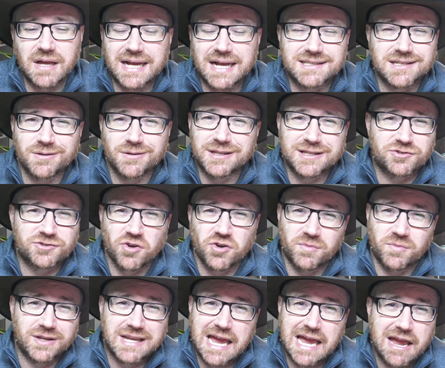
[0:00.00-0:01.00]
don't think Trump
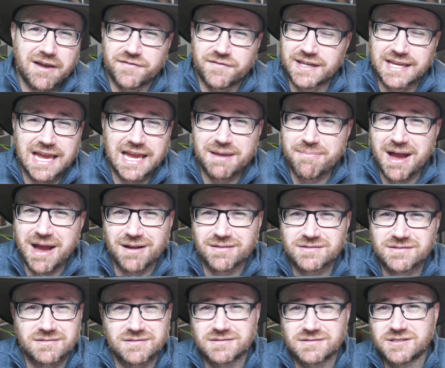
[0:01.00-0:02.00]
would care if it came out.
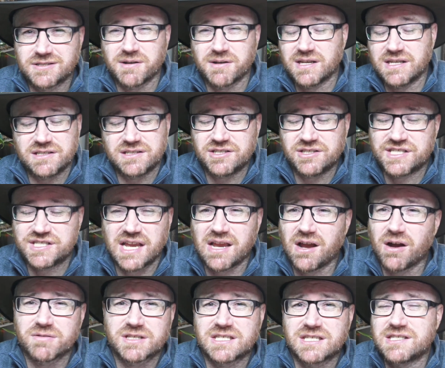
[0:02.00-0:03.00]
To be honest, he'd just say,
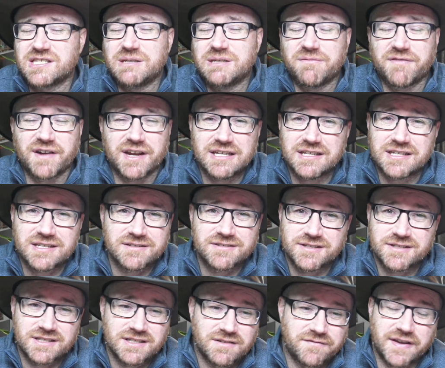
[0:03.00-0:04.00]
"Oh, it's a deep fake
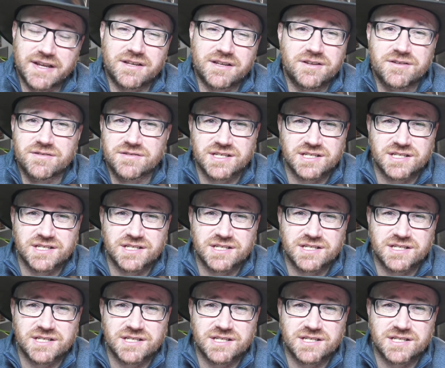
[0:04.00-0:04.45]
news.